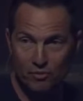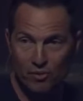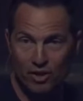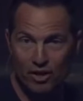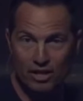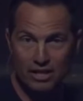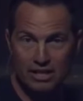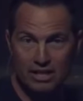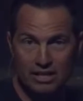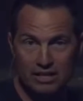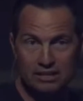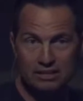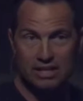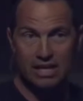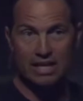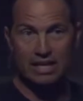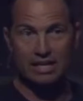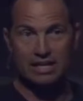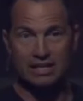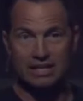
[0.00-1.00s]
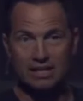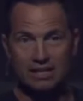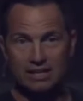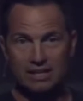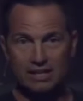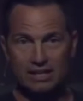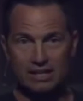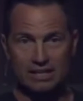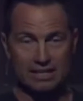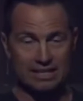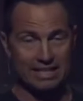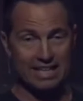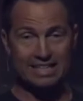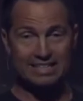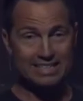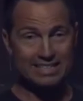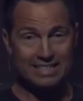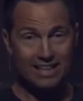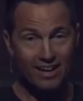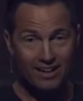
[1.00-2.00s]
wanted like
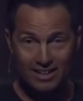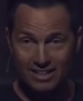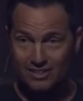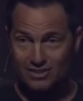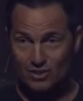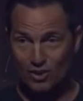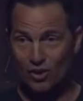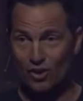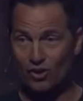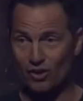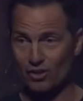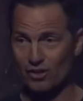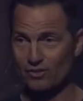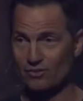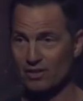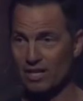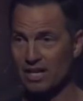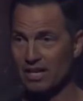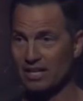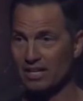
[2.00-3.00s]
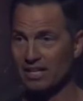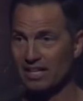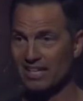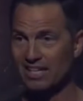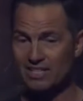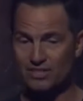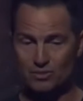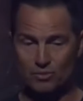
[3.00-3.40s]
that's not his heart right he